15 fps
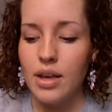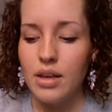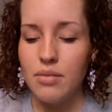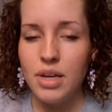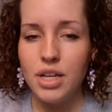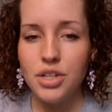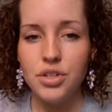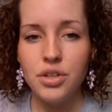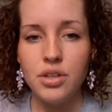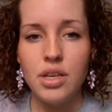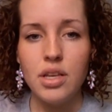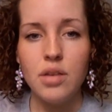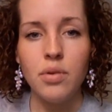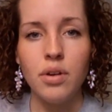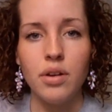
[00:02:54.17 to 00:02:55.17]
And make sure
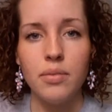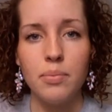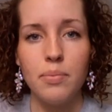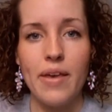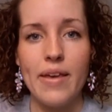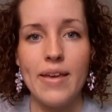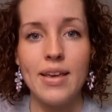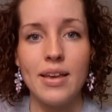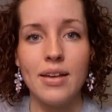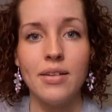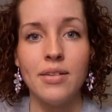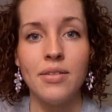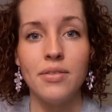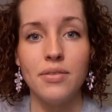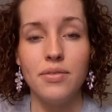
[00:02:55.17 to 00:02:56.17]
that you are paying
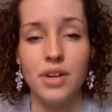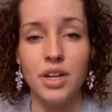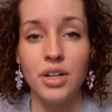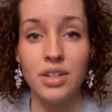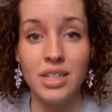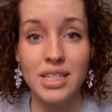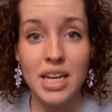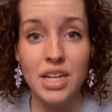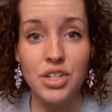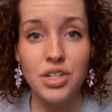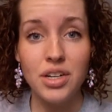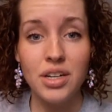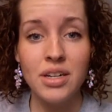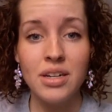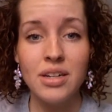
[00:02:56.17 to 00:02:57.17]
very good
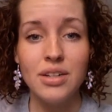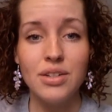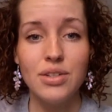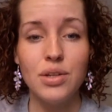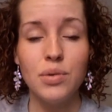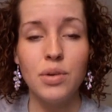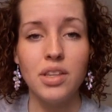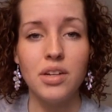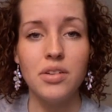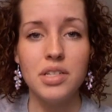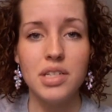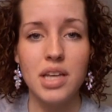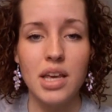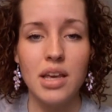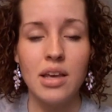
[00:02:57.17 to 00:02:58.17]
attention to what they're
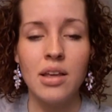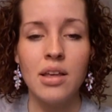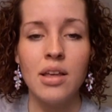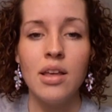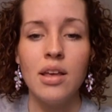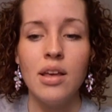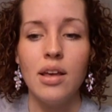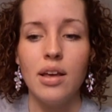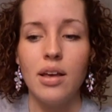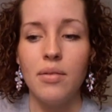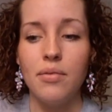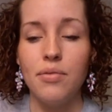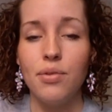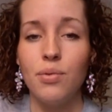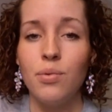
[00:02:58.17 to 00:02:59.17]
saying.
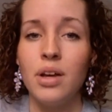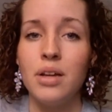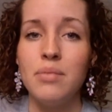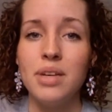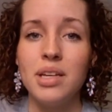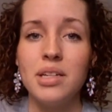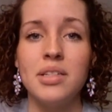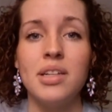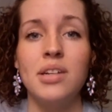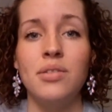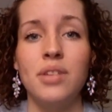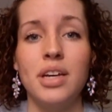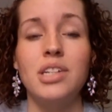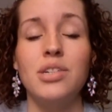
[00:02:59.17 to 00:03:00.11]
For one, because they don't